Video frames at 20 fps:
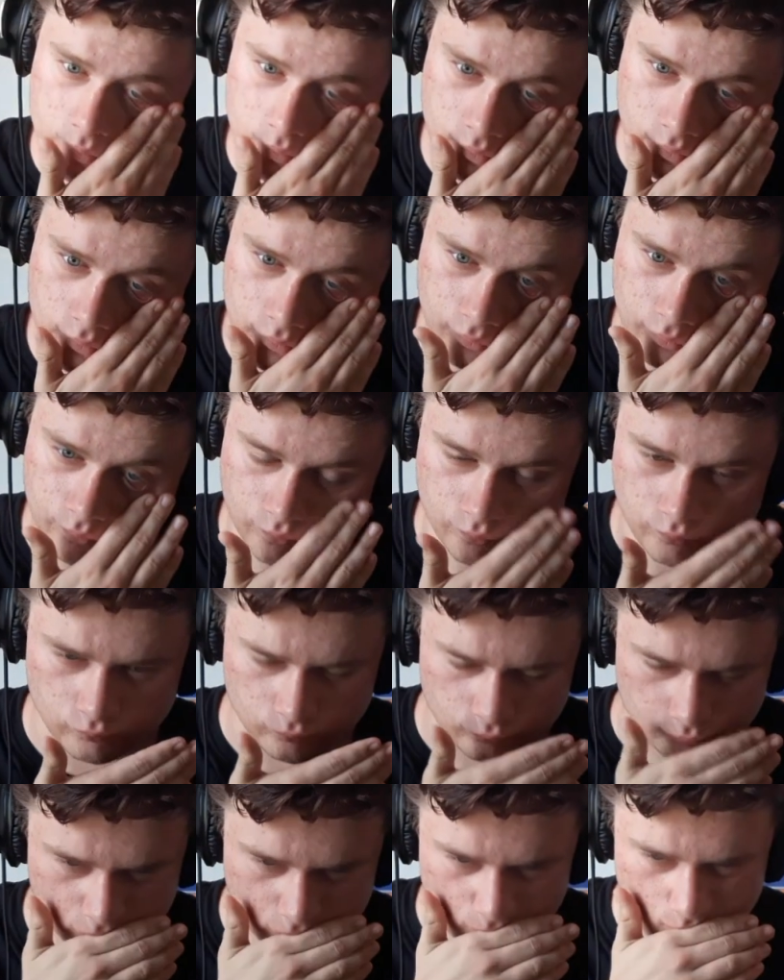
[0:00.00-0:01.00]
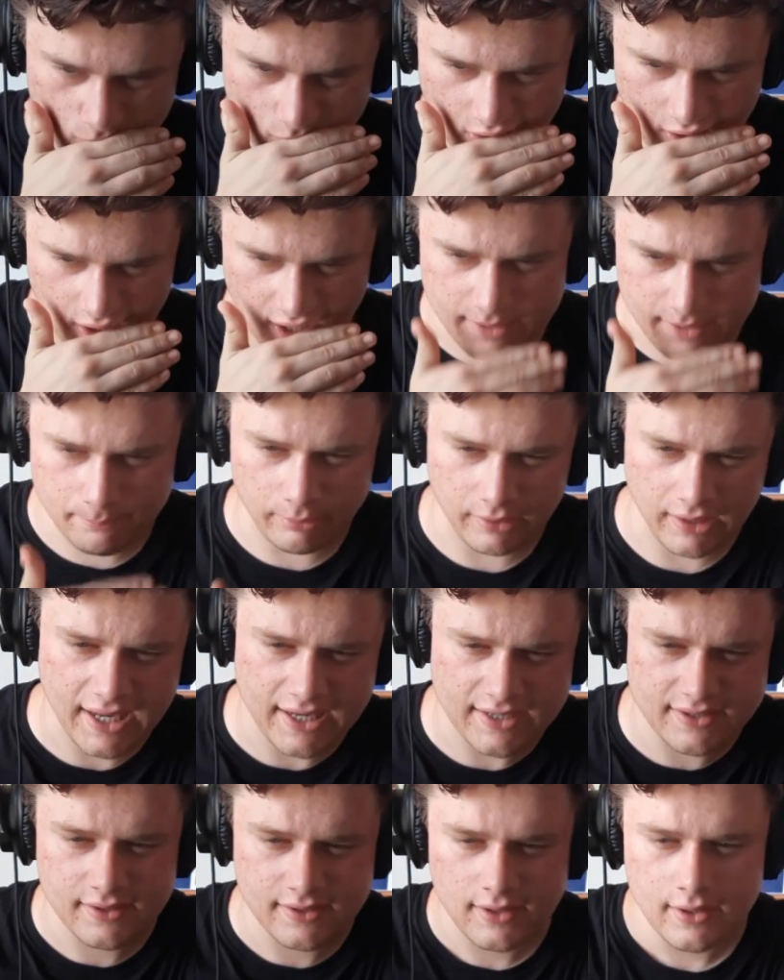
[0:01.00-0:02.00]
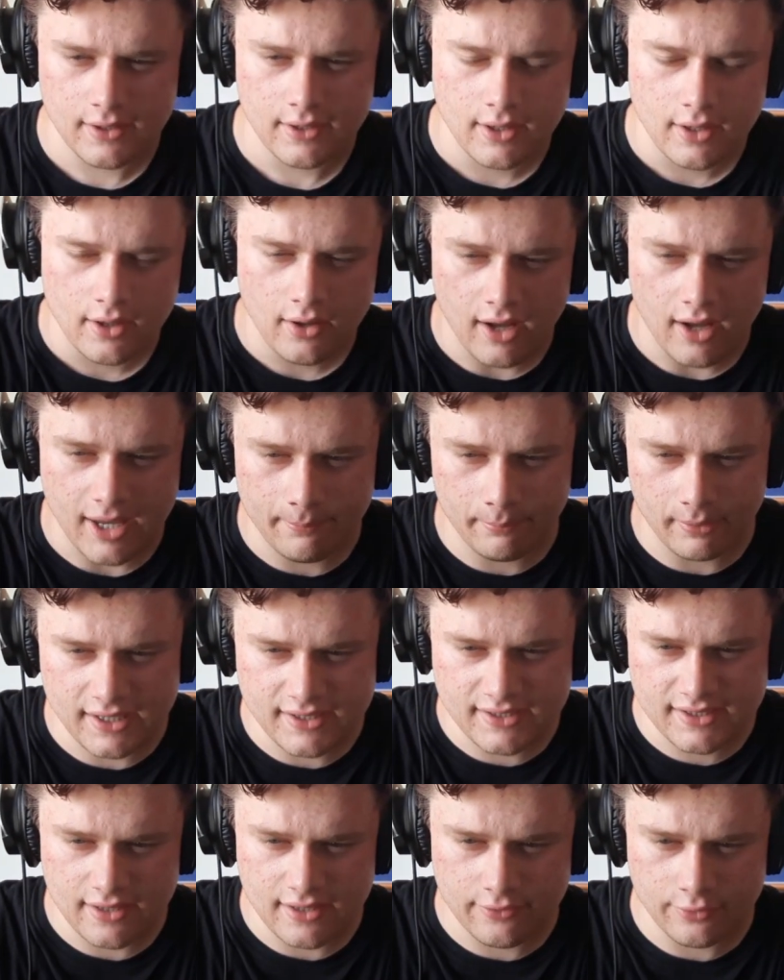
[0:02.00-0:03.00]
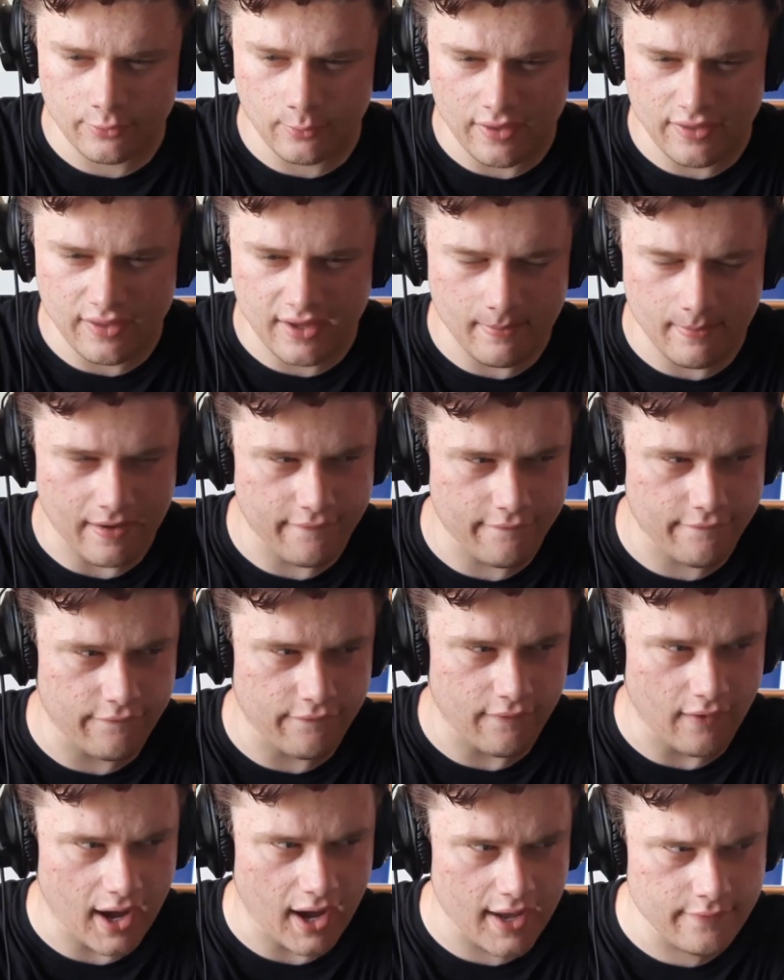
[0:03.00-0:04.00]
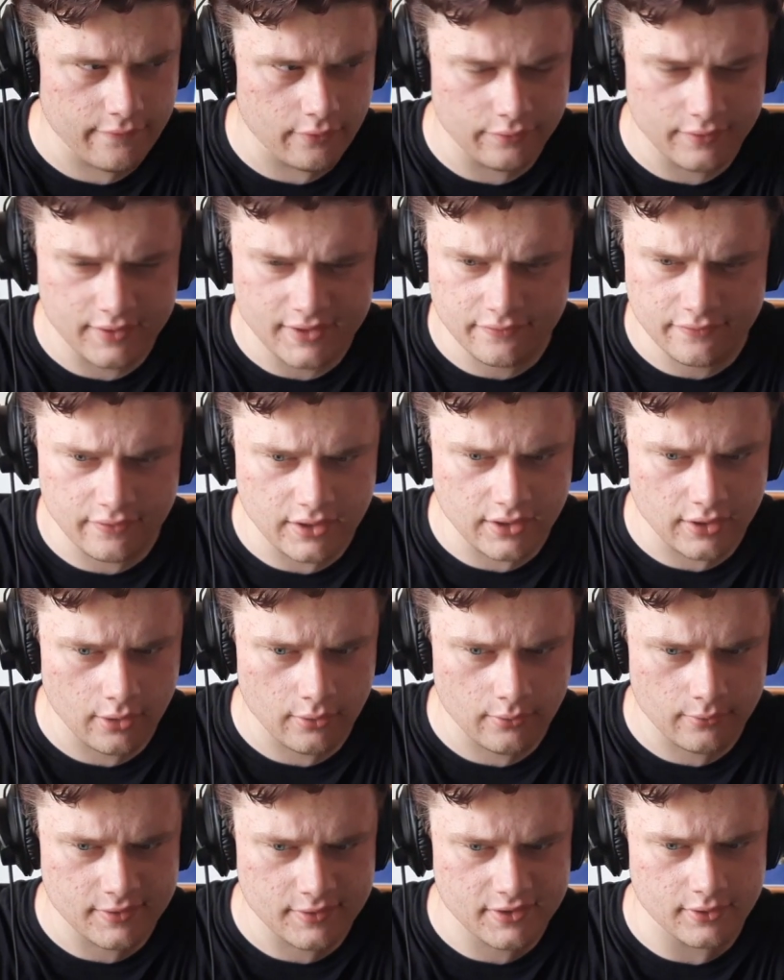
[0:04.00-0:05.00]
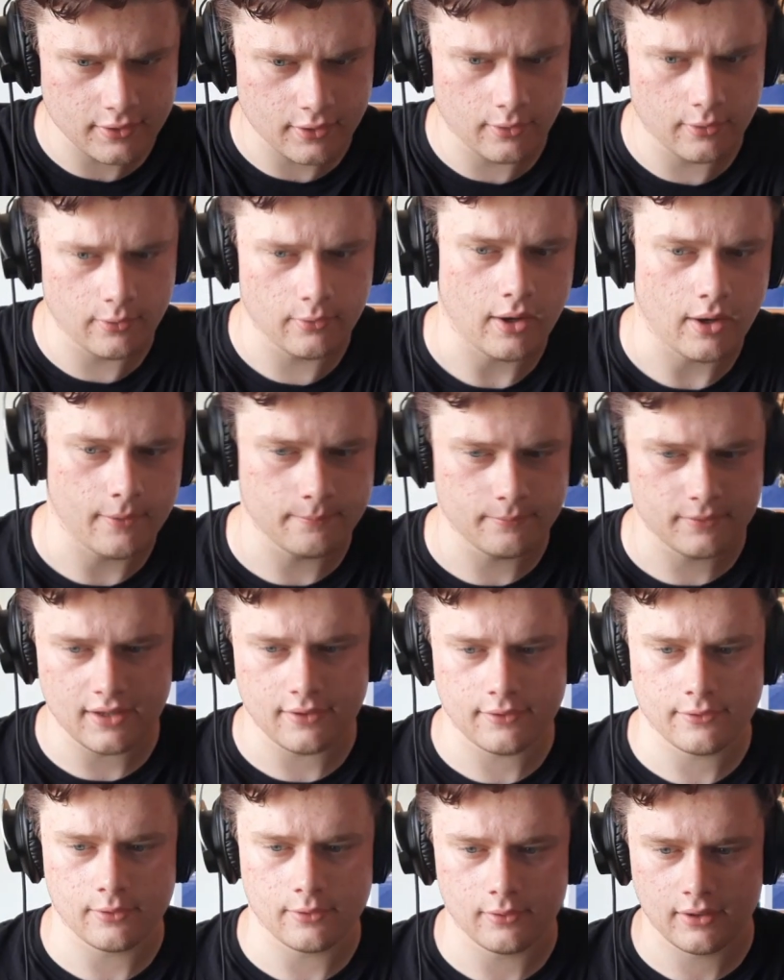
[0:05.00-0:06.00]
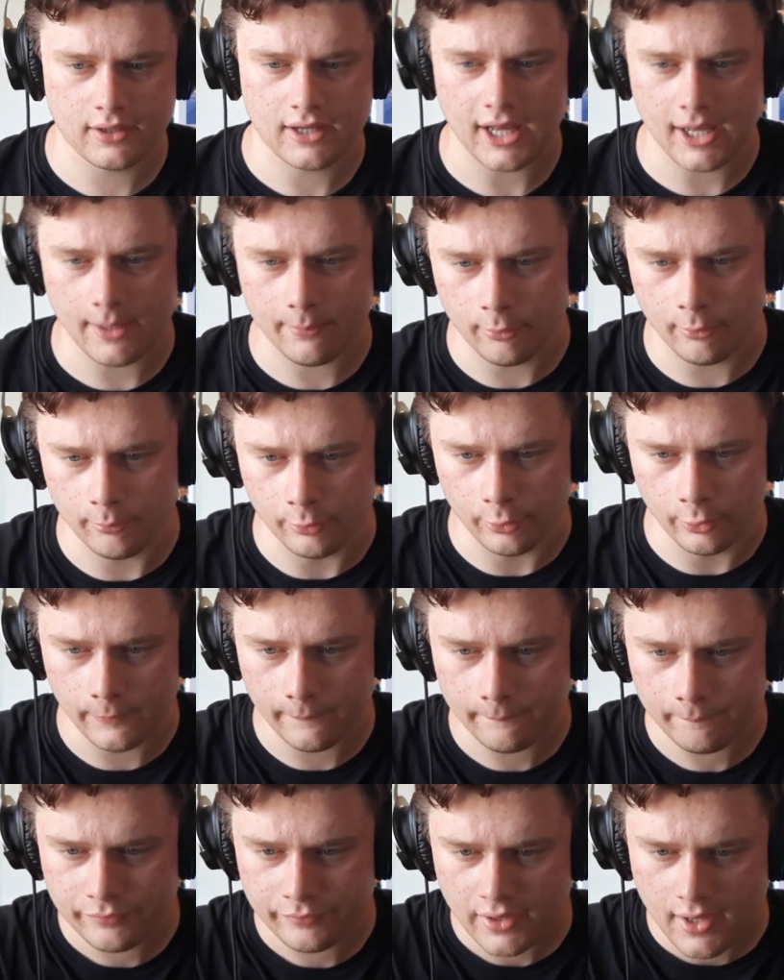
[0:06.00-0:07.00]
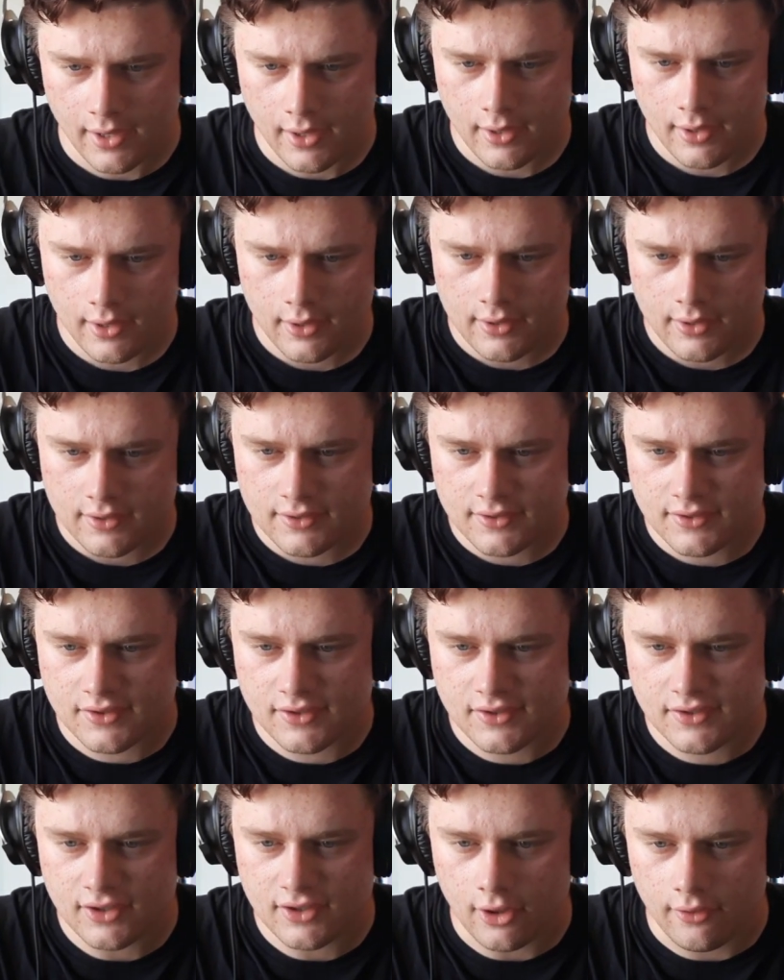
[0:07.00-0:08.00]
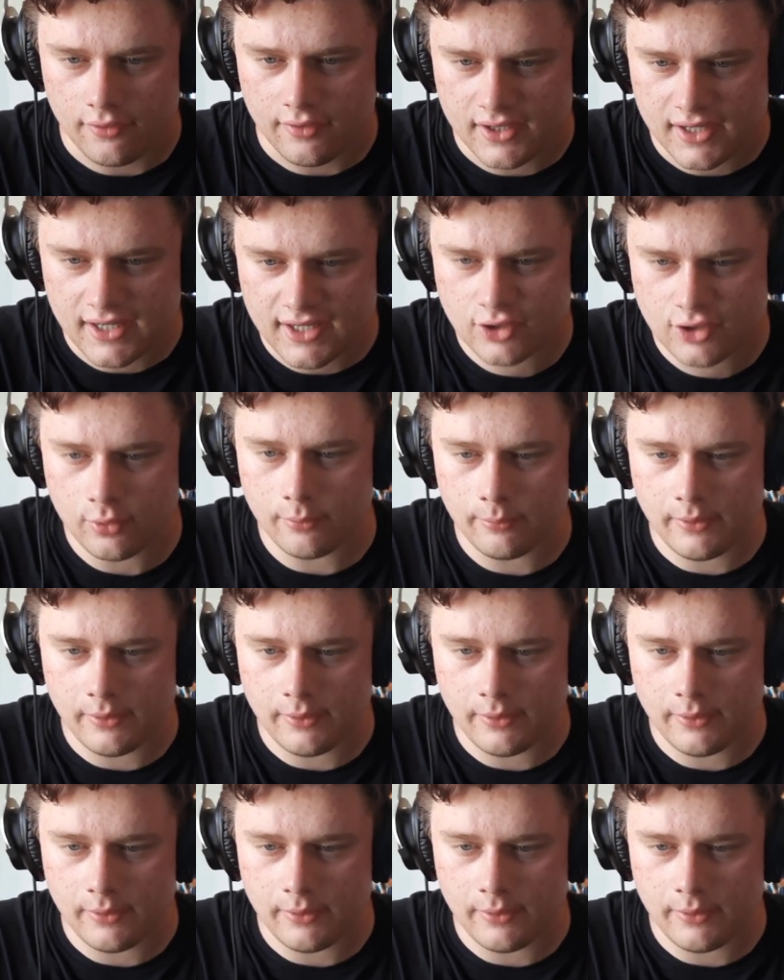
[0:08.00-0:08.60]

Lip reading: I had planned to get through, I think, about 5 on this video, so I'm get through a couple more. So the next one we